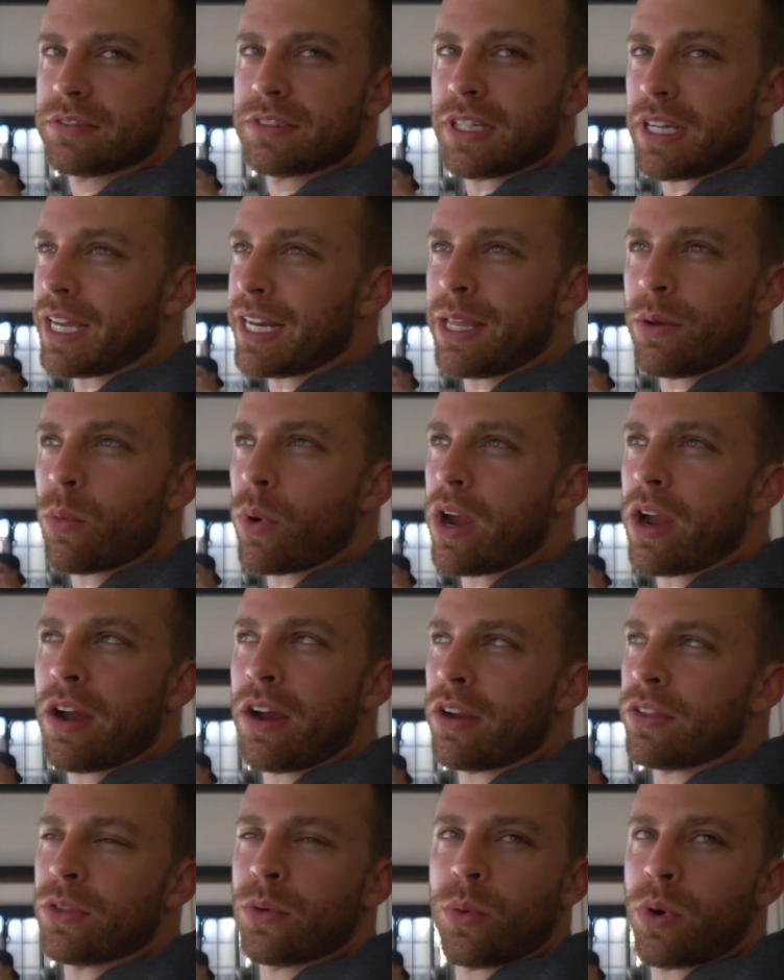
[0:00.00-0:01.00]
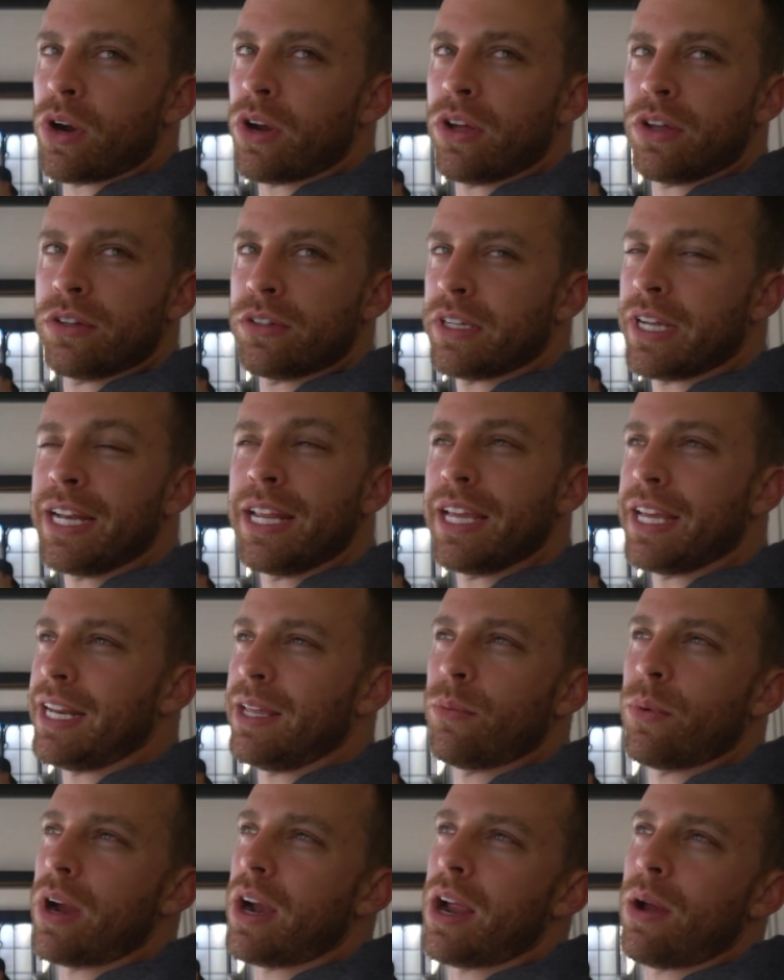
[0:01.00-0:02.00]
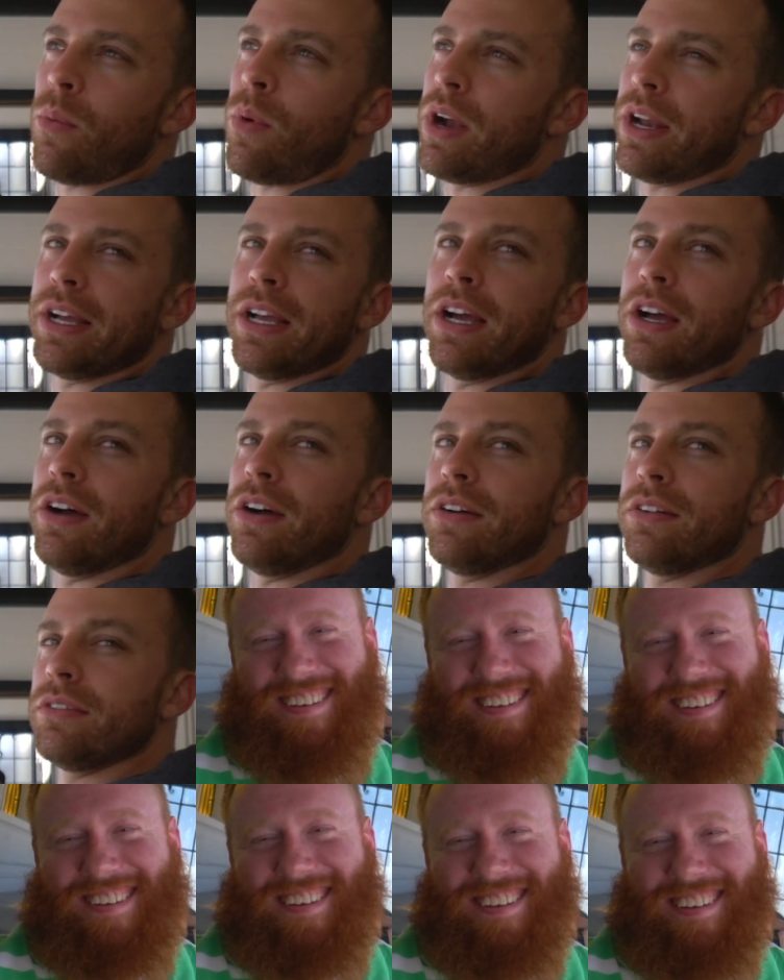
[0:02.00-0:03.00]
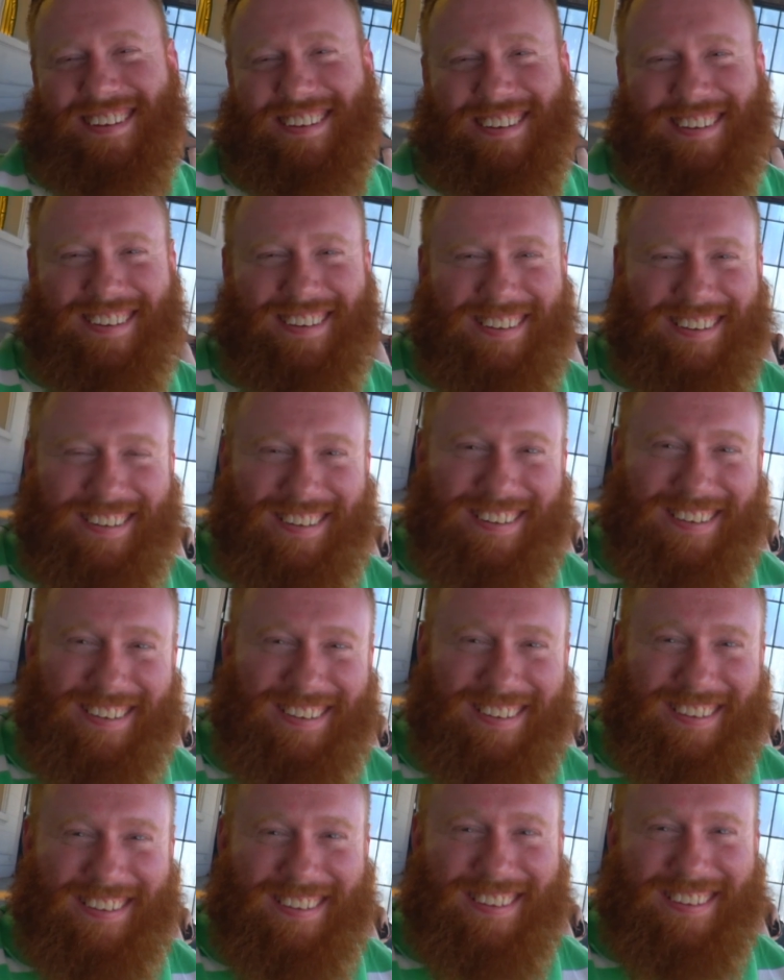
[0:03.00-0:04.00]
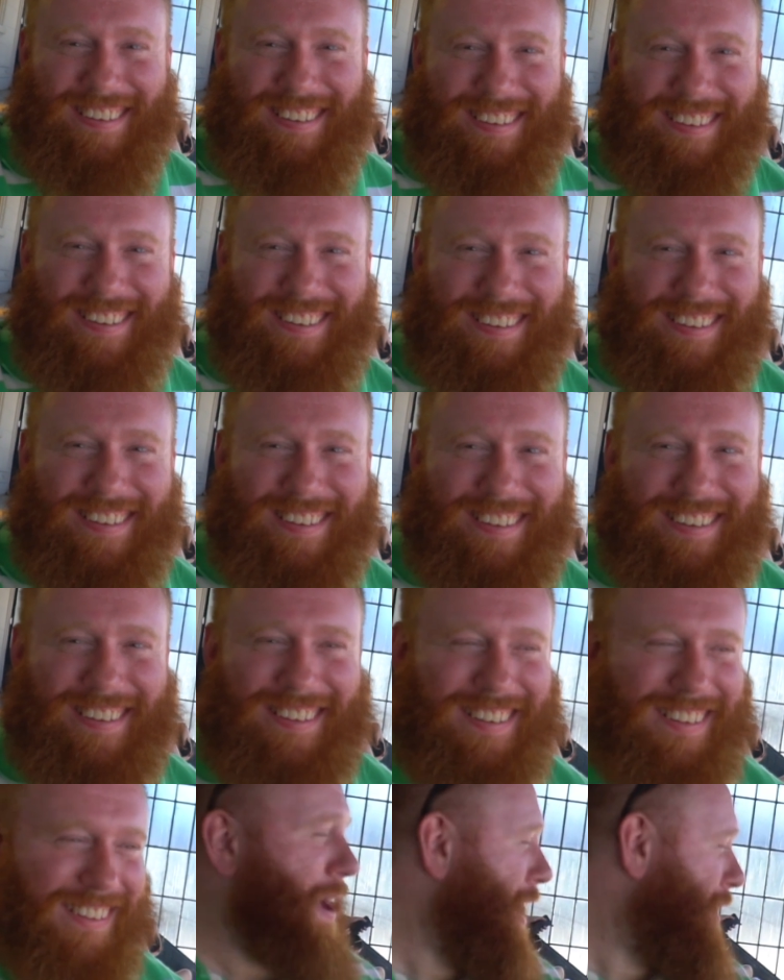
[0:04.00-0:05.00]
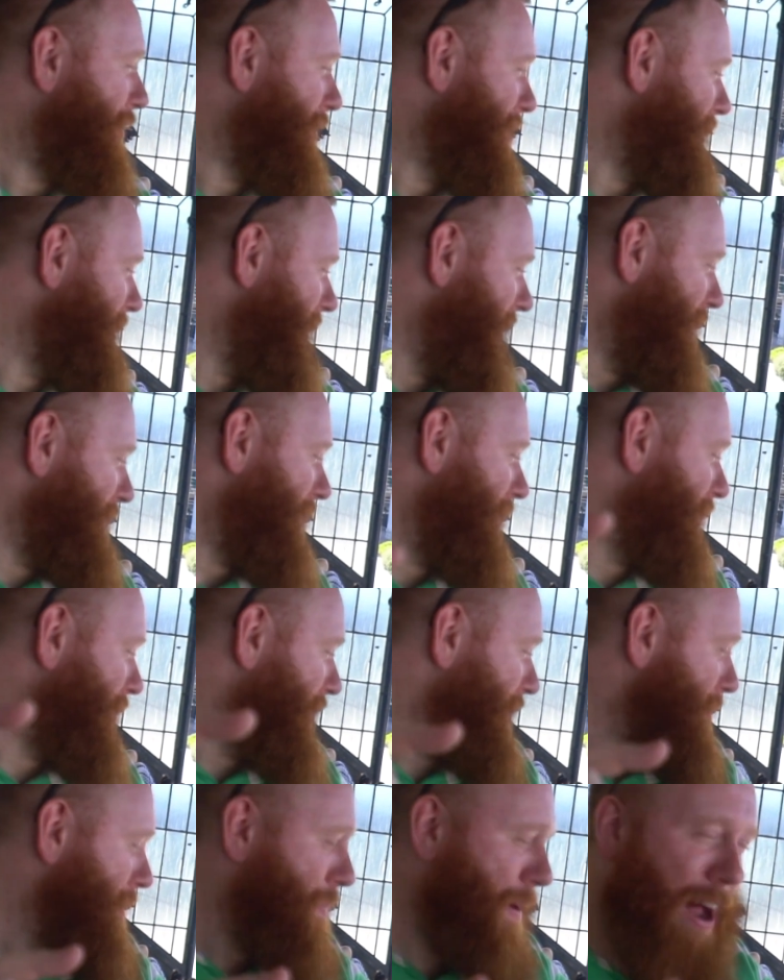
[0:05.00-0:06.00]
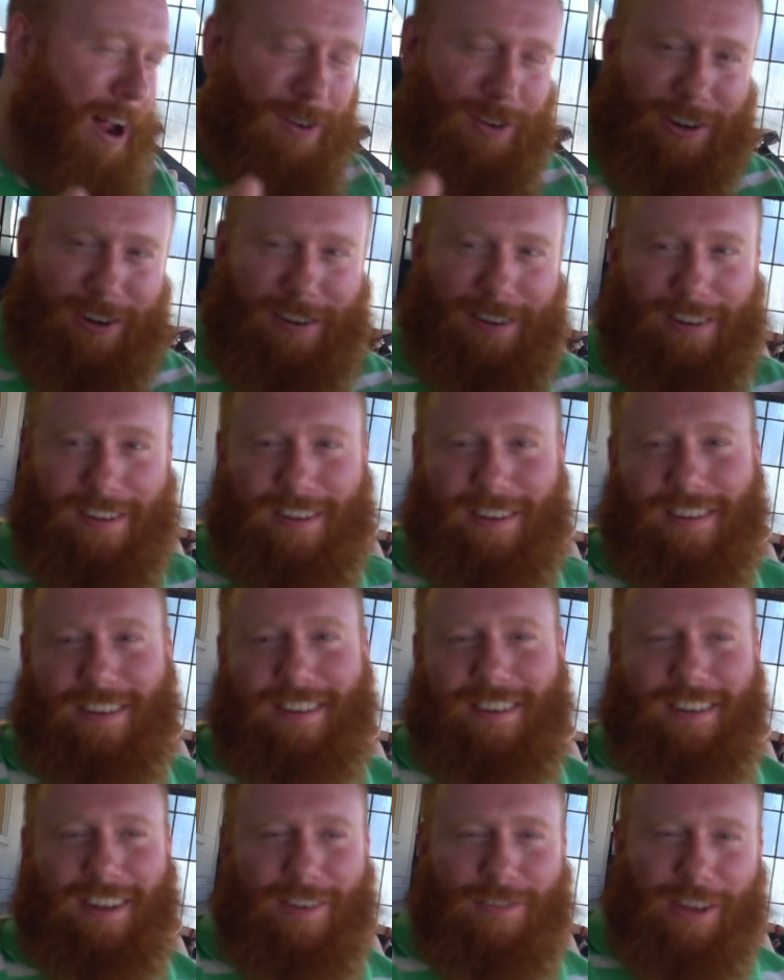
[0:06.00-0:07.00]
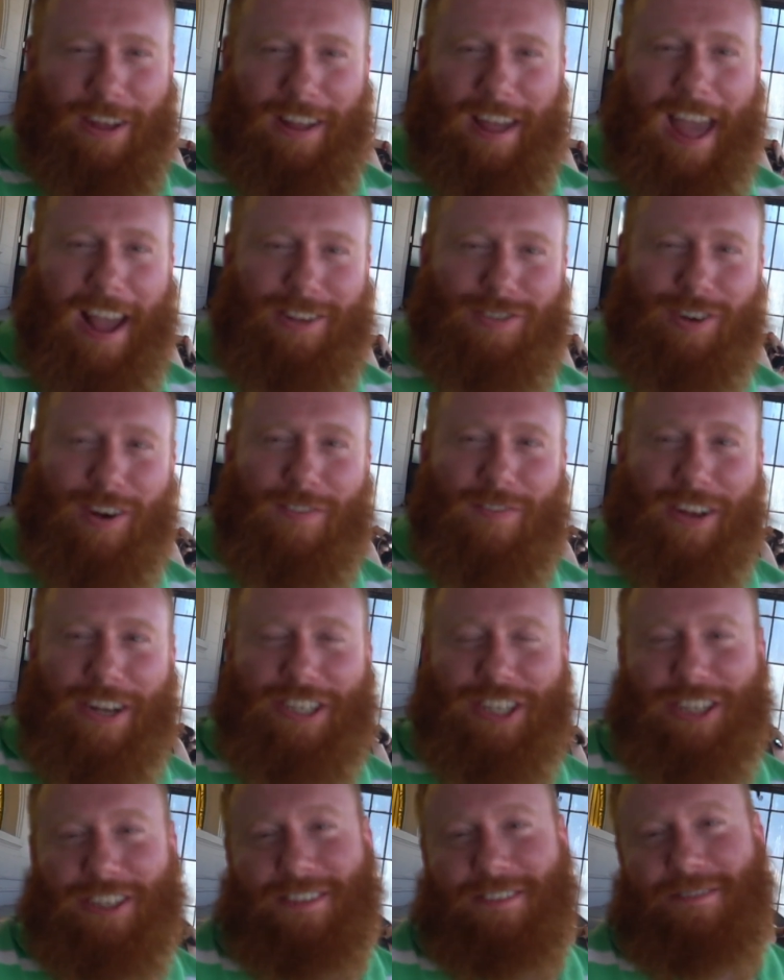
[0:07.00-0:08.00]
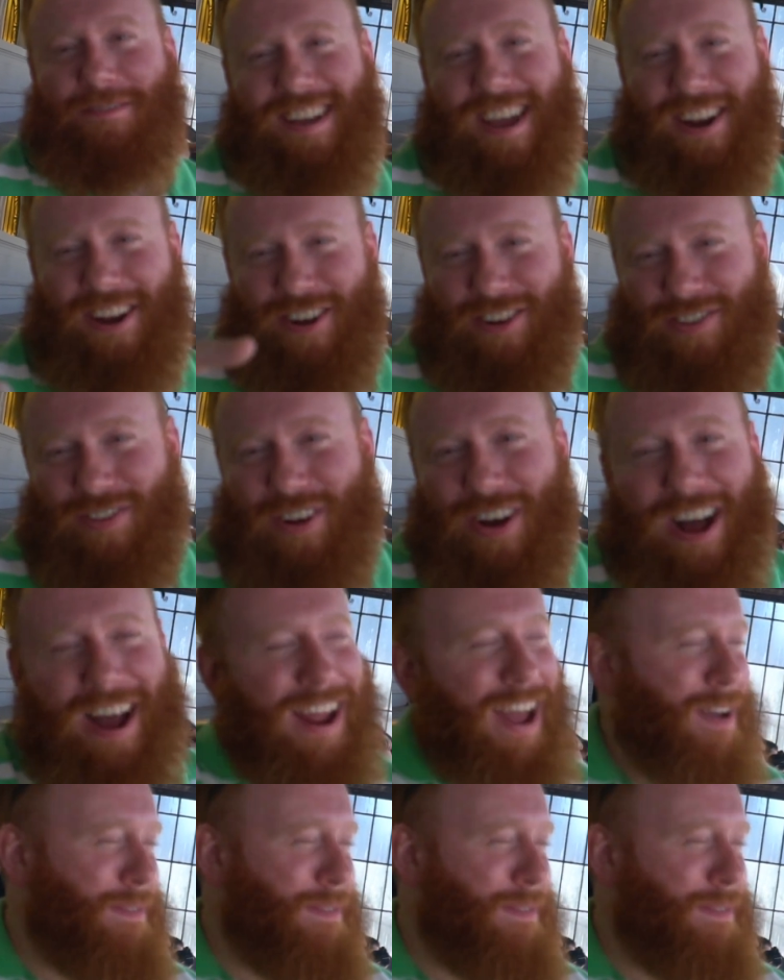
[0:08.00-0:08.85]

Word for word: To anywhere in the world, any anywhere I want to go. If you'd be a superhero, who would you be? I want to have the superpower of like X-ray vision. And here's a lot.